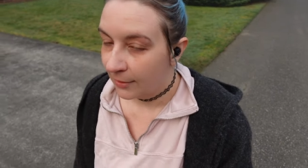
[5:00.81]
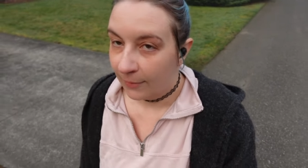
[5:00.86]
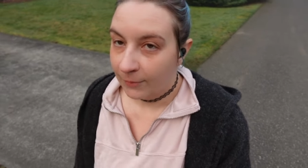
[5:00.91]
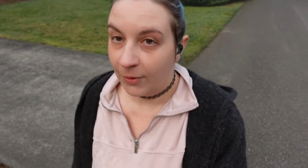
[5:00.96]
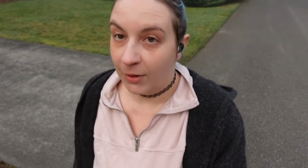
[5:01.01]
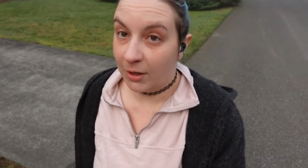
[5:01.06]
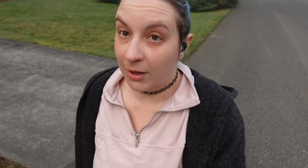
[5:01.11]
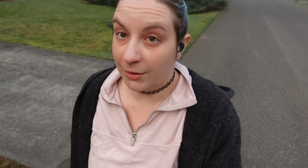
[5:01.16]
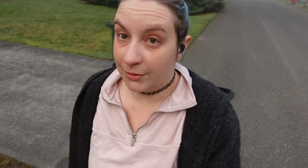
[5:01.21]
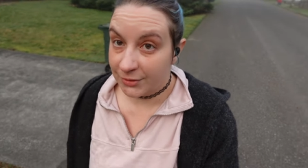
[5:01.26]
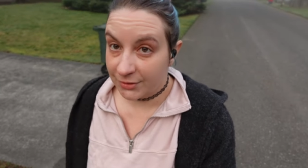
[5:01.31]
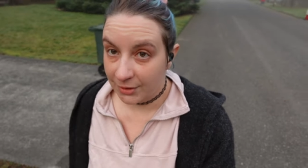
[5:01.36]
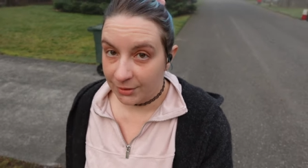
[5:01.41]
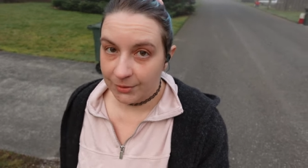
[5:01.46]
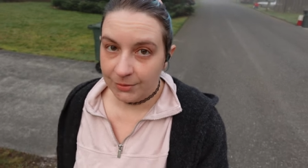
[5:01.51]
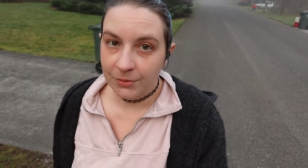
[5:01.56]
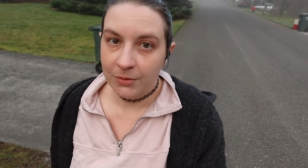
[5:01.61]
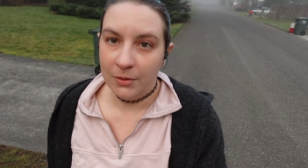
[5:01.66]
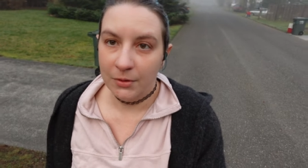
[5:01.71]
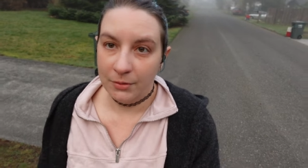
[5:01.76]
while
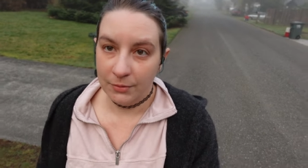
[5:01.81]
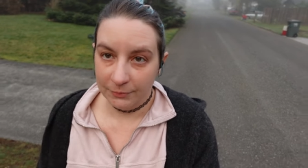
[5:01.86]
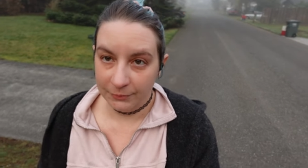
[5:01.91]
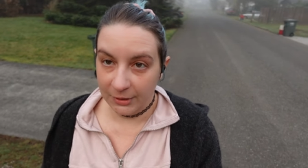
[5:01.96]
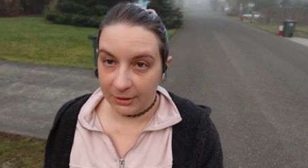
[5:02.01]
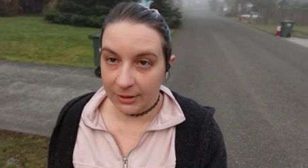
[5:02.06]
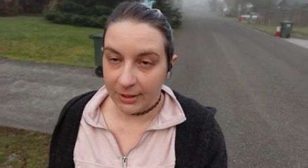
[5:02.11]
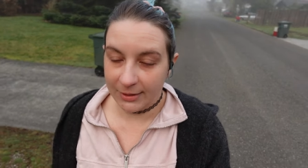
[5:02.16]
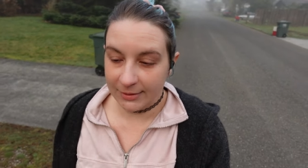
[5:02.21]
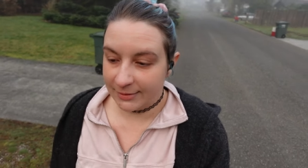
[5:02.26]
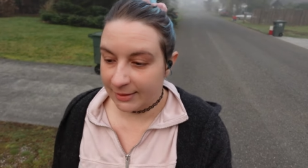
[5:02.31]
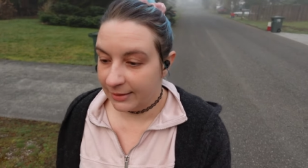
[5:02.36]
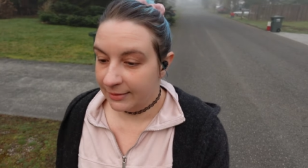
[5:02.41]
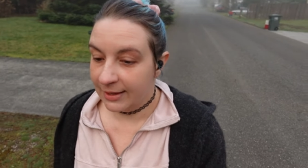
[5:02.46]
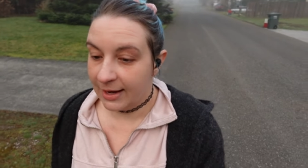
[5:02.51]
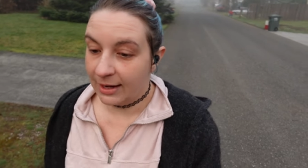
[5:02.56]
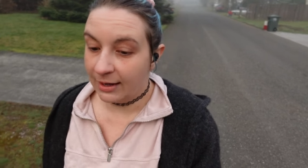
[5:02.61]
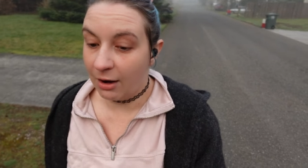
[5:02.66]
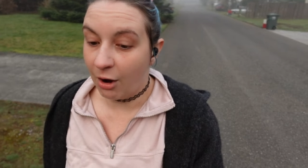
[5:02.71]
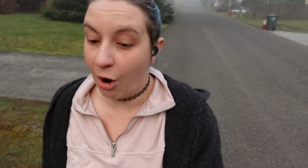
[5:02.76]
also realizing
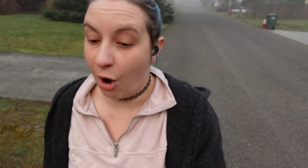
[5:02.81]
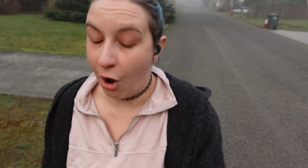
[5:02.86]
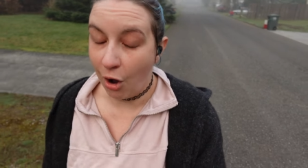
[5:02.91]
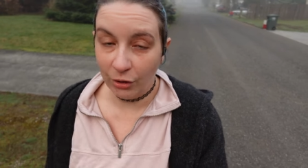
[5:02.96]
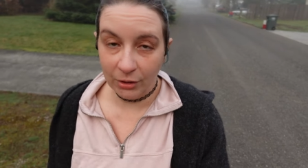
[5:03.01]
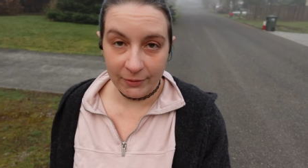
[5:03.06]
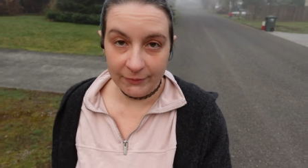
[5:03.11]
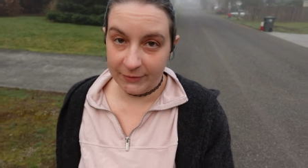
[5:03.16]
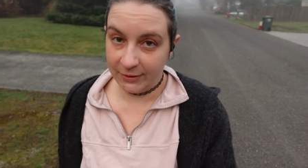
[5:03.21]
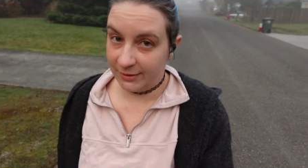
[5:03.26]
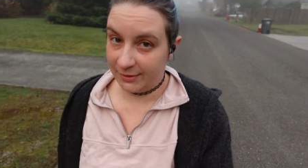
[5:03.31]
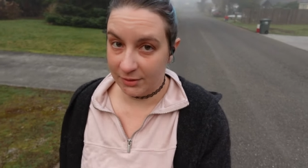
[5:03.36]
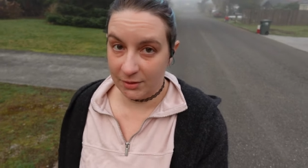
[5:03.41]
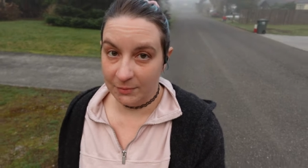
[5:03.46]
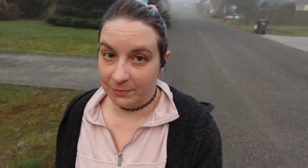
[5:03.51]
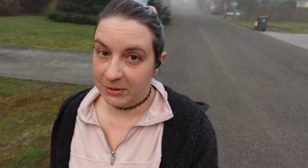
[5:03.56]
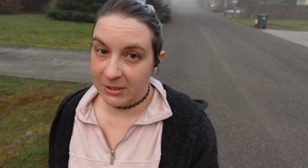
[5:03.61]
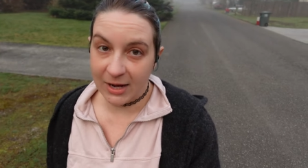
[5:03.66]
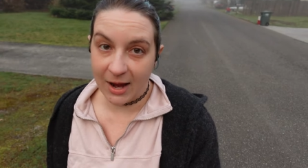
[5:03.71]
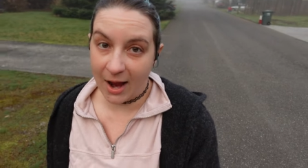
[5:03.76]
that all of this
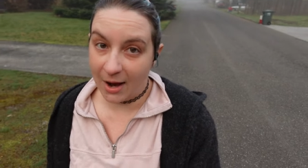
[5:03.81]
could be